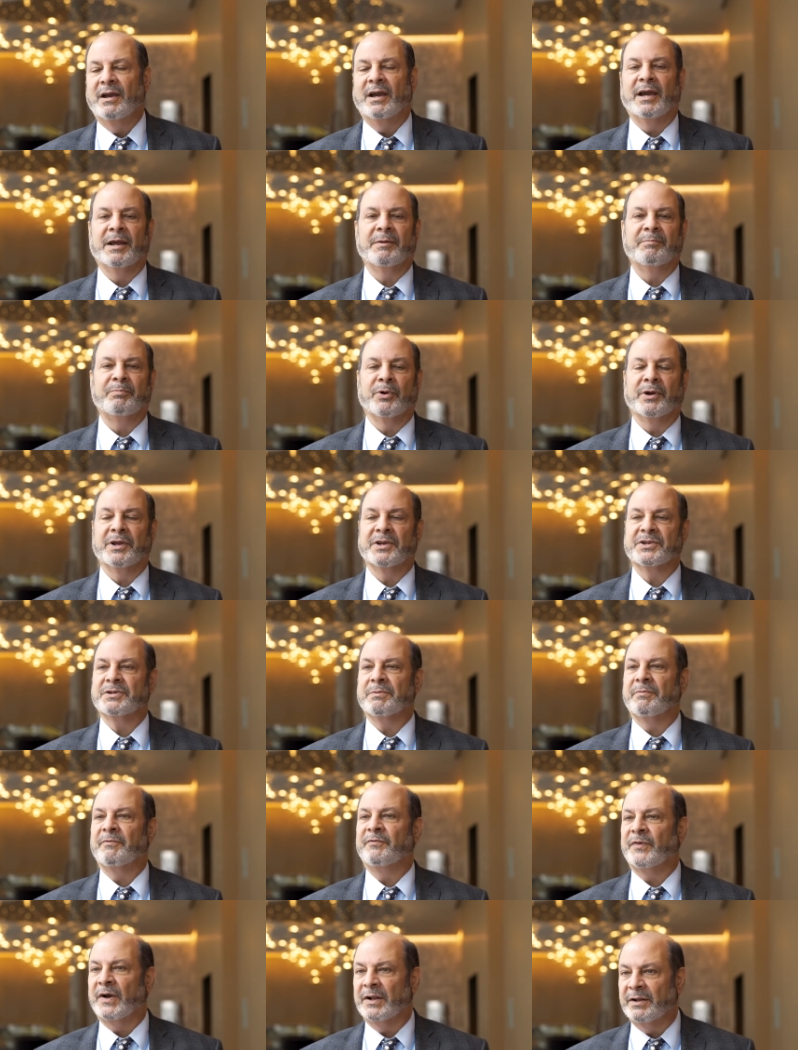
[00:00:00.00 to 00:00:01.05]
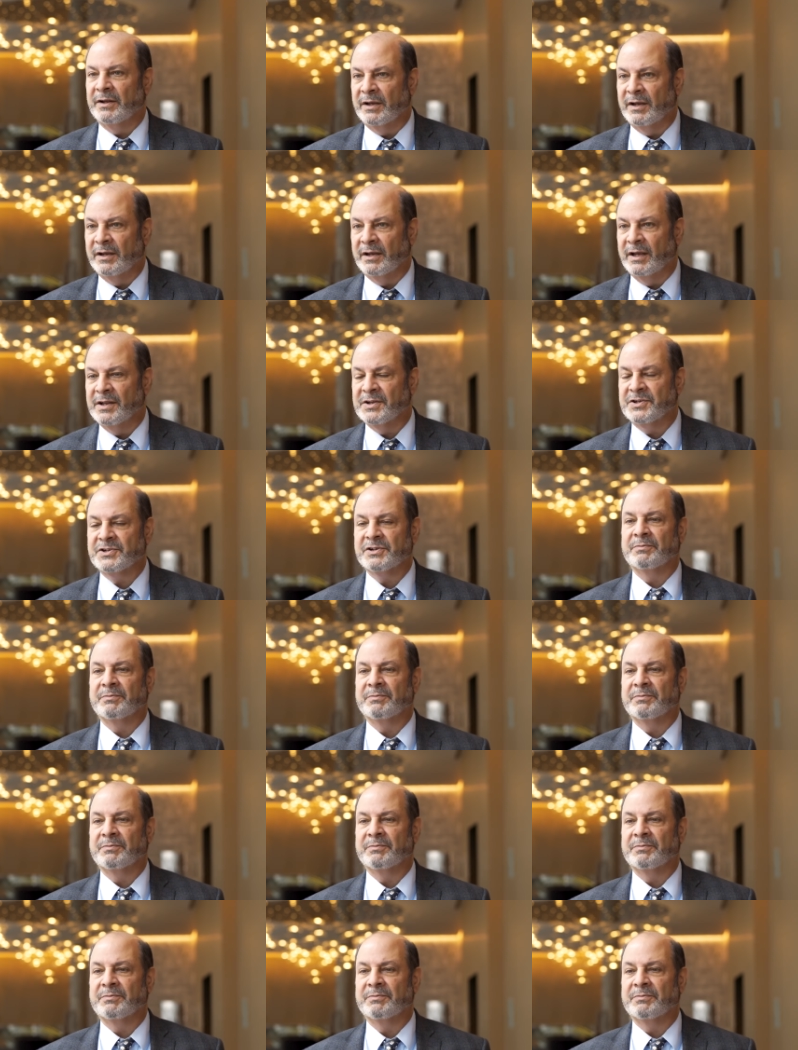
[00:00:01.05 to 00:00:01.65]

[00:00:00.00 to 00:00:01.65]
and putting some funding and